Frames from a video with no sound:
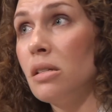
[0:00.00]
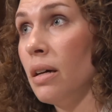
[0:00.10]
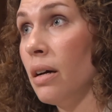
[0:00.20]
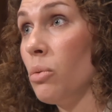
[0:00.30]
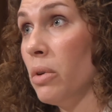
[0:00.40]
is
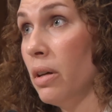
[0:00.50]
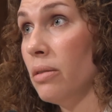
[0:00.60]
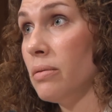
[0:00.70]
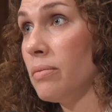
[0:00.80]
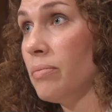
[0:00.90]
not real.
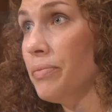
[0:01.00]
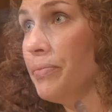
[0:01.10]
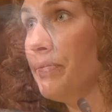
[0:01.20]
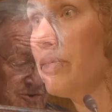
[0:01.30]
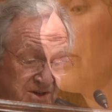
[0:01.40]

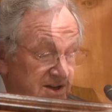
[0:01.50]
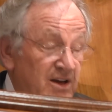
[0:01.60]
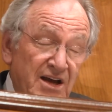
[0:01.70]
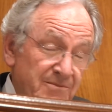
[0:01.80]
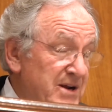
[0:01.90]
There's just a
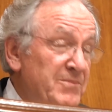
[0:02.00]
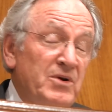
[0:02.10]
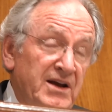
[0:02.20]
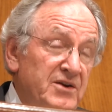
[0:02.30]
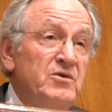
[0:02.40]
lot of
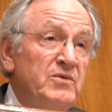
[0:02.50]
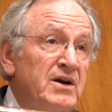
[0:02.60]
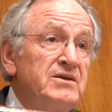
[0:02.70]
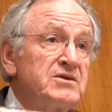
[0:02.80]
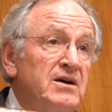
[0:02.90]
people like you
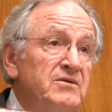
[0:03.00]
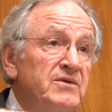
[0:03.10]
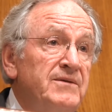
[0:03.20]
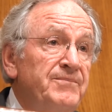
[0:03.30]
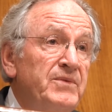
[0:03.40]
around the town.
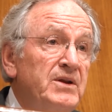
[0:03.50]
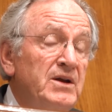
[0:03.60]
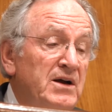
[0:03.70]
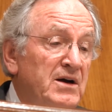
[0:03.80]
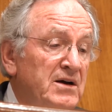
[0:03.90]

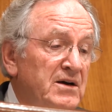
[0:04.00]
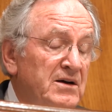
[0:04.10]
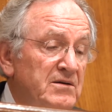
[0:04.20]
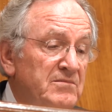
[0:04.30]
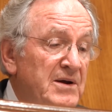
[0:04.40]

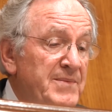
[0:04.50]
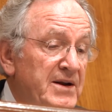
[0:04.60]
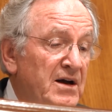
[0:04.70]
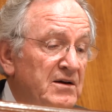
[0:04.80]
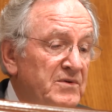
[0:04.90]
Uh, maybe
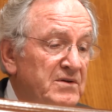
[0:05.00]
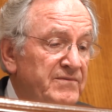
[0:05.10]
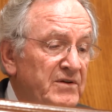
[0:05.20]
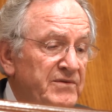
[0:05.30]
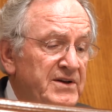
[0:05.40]
not
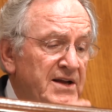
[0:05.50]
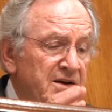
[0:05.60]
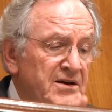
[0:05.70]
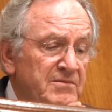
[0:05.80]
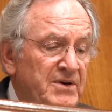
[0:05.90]
with
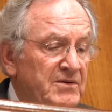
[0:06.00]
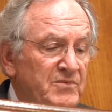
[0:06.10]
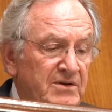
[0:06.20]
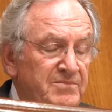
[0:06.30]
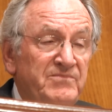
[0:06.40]
vulvodynia, but
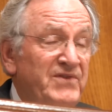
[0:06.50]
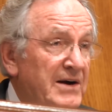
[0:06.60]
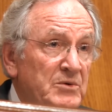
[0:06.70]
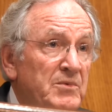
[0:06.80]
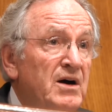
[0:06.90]
with
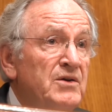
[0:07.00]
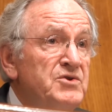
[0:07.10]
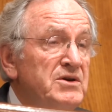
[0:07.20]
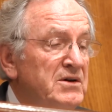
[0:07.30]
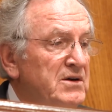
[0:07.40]

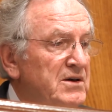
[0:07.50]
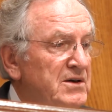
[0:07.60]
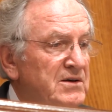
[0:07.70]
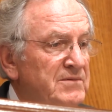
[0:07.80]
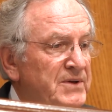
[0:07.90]
fibromyalgia,
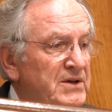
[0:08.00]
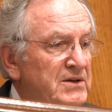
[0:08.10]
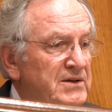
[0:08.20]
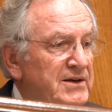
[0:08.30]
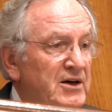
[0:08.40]

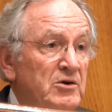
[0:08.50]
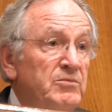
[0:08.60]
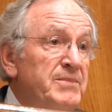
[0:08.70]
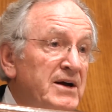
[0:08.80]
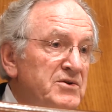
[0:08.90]
uh,
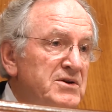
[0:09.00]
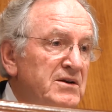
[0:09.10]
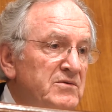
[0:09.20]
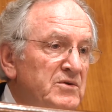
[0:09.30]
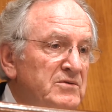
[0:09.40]
irritable bowel
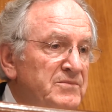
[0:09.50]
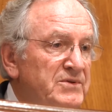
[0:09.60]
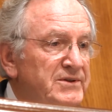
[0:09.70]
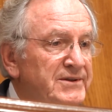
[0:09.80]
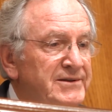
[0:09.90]

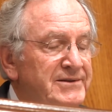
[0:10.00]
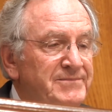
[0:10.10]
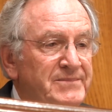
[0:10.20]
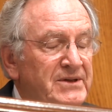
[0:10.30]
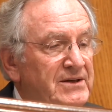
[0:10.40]
syndromes,
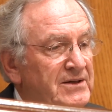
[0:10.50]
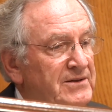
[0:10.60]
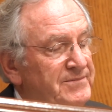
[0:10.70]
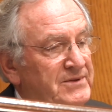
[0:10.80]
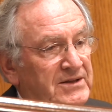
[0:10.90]

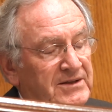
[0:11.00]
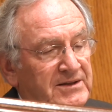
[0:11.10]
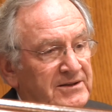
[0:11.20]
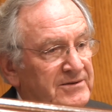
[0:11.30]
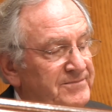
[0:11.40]
uh,
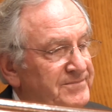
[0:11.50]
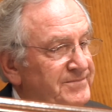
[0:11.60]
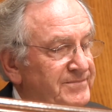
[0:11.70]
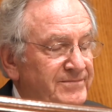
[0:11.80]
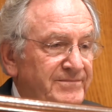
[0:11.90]
uh,
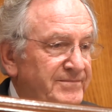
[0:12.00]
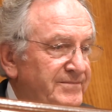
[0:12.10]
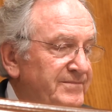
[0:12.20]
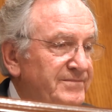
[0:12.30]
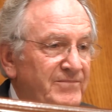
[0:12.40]

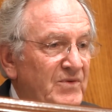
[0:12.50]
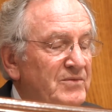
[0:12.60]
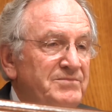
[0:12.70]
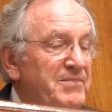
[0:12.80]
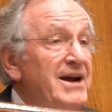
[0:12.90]

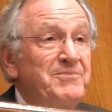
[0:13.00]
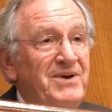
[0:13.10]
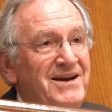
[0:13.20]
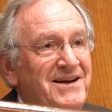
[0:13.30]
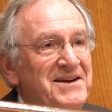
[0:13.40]

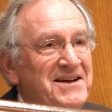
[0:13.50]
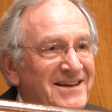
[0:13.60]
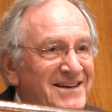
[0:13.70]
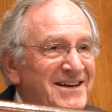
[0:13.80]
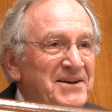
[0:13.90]
back pain,
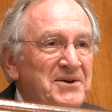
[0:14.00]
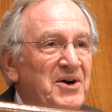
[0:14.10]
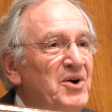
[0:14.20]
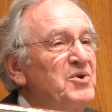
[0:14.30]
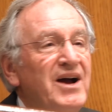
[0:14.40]

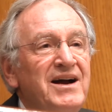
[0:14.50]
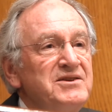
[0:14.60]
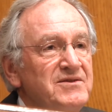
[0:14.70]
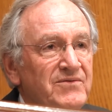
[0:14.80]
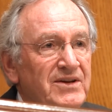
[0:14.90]
all
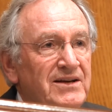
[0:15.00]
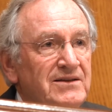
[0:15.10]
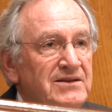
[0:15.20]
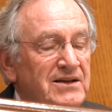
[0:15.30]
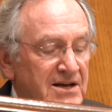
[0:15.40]
kinds of
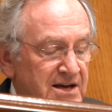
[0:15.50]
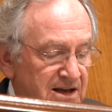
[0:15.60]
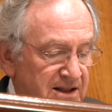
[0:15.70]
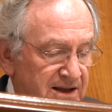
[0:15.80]
things